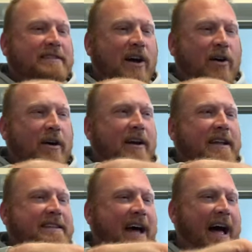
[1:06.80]
So
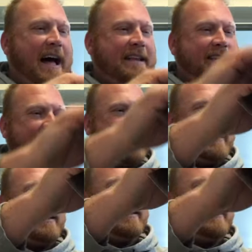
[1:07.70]
it's got
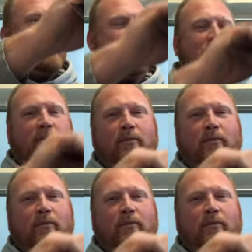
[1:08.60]
the the